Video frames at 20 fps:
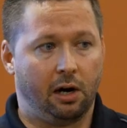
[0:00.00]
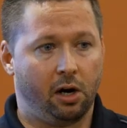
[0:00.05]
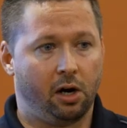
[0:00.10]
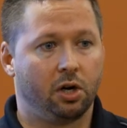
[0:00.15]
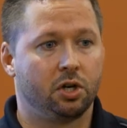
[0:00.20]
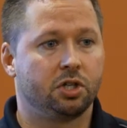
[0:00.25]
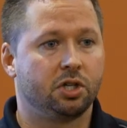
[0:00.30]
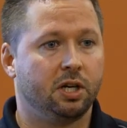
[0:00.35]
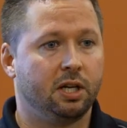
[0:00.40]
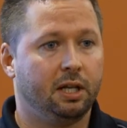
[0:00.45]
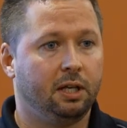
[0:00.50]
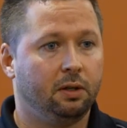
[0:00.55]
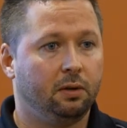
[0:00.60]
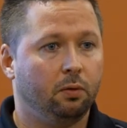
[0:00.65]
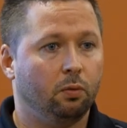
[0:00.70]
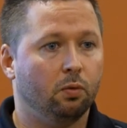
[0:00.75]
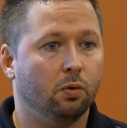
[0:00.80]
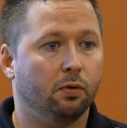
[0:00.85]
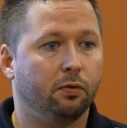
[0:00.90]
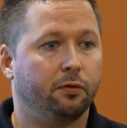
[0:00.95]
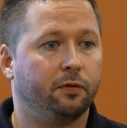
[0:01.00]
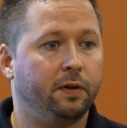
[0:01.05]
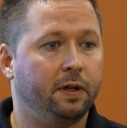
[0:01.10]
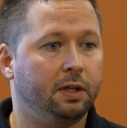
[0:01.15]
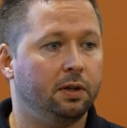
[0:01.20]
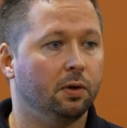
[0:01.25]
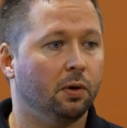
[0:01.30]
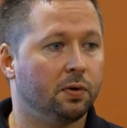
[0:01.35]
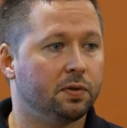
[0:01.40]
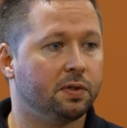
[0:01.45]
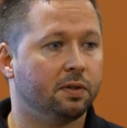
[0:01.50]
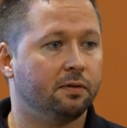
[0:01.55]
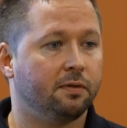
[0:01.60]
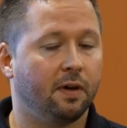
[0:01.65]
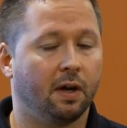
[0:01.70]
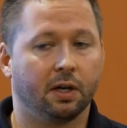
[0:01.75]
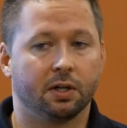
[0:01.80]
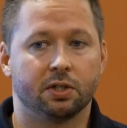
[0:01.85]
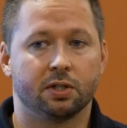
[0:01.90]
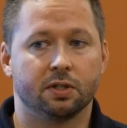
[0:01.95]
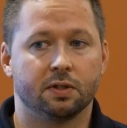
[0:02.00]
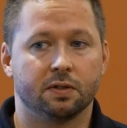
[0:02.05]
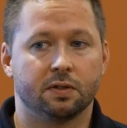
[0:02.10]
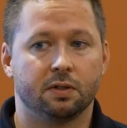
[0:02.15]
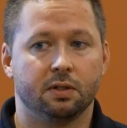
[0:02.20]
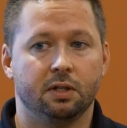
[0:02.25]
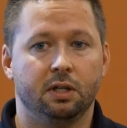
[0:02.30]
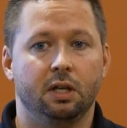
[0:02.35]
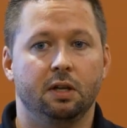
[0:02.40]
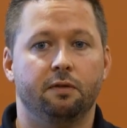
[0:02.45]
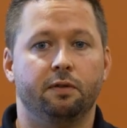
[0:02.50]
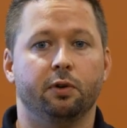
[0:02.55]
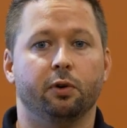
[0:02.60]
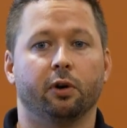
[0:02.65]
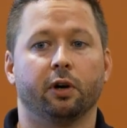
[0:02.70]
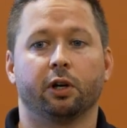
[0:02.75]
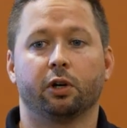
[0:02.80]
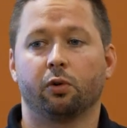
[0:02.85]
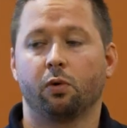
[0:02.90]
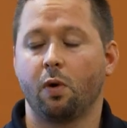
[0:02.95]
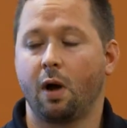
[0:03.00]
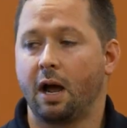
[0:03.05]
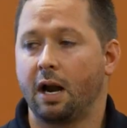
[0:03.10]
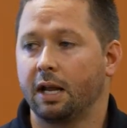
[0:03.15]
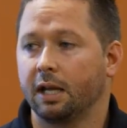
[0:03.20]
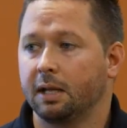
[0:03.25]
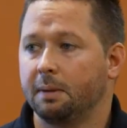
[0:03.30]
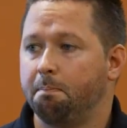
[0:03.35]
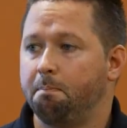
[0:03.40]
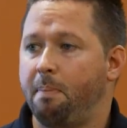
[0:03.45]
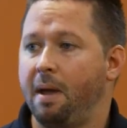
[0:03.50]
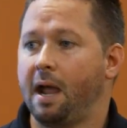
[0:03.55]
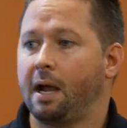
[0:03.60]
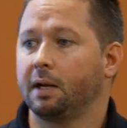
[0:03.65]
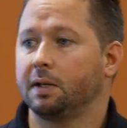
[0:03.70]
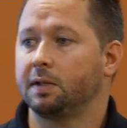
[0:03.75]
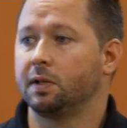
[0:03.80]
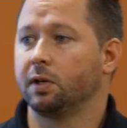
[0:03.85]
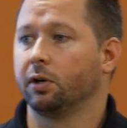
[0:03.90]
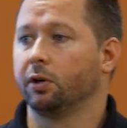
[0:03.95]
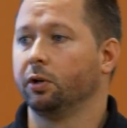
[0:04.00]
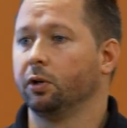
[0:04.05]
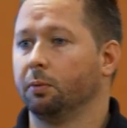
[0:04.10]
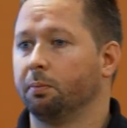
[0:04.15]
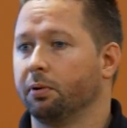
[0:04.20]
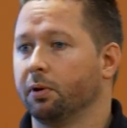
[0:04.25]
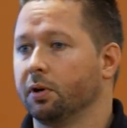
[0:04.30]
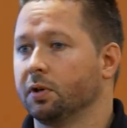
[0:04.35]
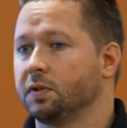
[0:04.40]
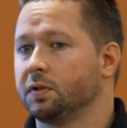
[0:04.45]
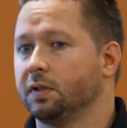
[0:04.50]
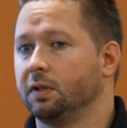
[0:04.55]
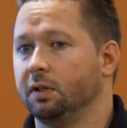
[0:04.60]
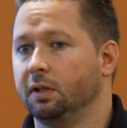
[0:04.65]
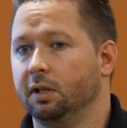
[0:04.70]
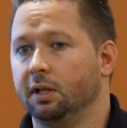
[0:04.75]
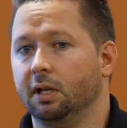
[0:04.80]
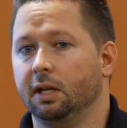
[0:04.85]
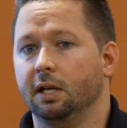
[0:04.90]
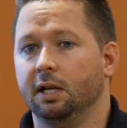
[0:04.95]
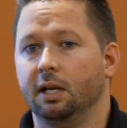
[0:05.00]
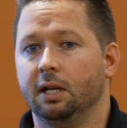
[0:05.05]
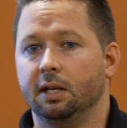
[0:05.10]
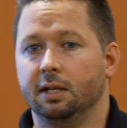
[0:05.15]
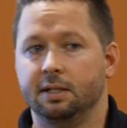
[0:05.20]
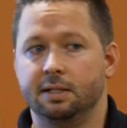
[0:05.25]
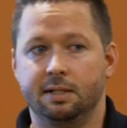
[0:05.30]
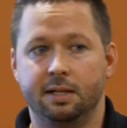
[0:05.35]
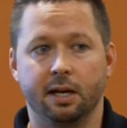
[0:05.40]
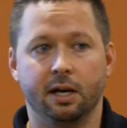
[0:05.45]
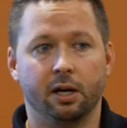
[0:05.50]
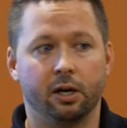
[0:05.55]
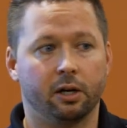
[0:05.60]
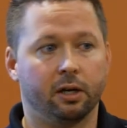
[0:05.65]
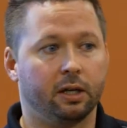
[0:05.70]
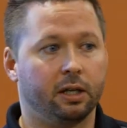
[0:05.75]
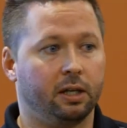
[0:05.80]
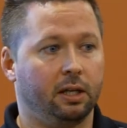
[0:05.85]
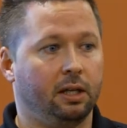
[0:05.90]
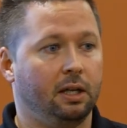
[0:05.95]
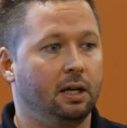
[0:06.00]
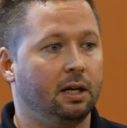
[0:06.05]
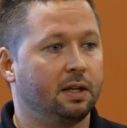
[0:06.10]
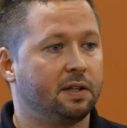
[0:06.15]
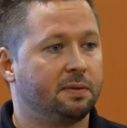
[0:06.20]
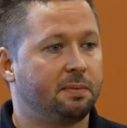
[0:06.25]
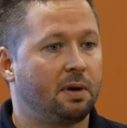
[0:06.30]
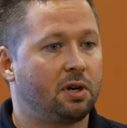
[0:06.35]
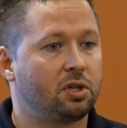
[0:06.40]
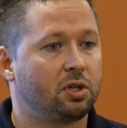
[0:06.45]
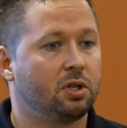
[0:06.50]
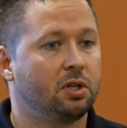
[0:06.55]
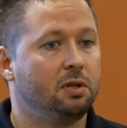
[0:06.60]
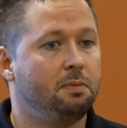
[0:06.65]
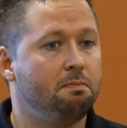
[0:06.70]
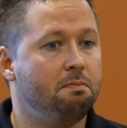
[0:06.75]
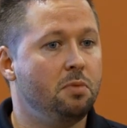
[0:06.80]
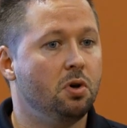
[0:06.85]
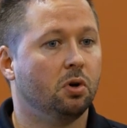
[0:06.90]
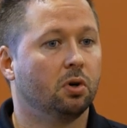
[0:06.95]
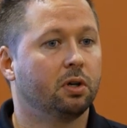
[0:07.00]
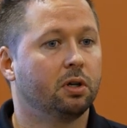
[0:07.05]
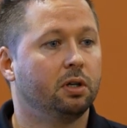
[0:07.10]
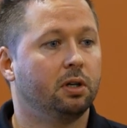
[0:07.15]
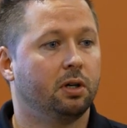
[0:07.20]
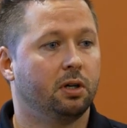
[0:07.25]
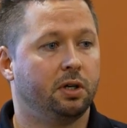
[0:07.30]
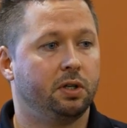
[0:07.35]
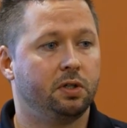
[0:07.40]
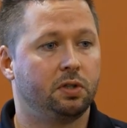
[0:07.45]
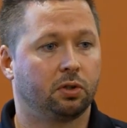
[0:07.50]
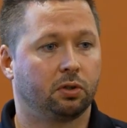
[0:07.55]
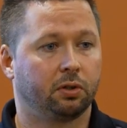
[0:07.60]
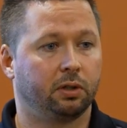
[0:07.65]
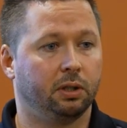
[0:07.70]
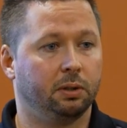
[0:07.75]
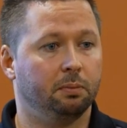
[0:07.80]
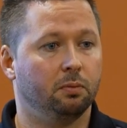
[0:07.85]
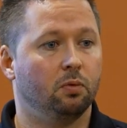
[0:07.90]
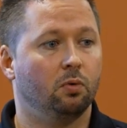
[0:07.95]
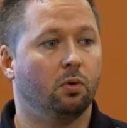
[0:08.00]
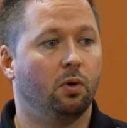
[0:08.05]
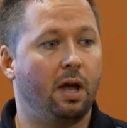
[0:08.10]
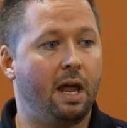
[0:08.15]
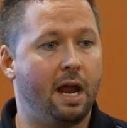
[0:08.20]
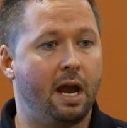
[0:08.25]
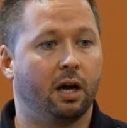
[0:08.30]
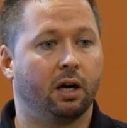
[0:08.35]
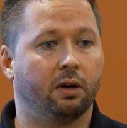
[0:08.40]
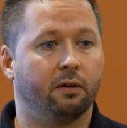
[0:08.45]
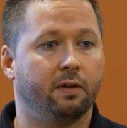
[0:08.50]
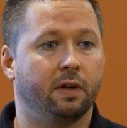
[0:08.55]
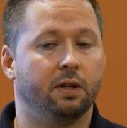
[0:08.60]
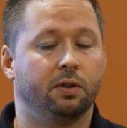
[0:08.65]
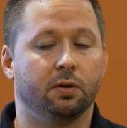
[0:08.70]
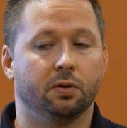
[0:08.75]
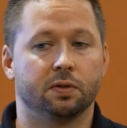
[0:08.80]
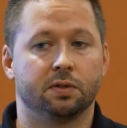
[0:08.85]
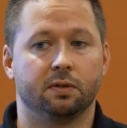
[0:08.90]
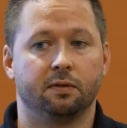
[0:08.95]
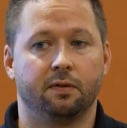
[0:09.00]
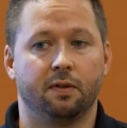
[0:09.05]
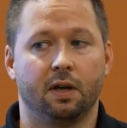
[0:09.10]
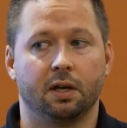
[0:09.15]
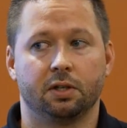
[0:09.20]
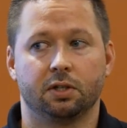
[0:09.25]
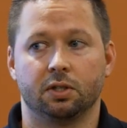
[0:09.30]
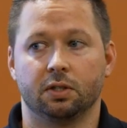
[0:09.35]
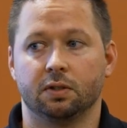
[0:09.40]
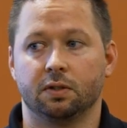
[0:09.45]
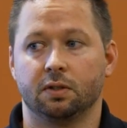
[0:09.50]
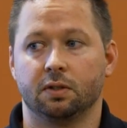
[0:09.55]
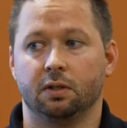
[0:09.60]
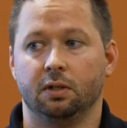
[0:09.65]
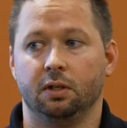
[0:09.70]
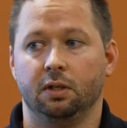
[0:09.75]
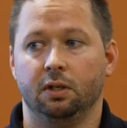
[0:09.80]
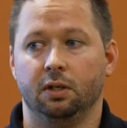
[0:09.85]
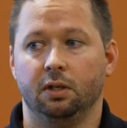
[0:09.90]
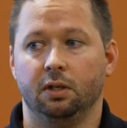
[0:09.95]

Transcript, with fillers: arginine will feed those infections. If you're a chronic bacterial person, dairy, and especially milk and ice cream will aggravate those infections.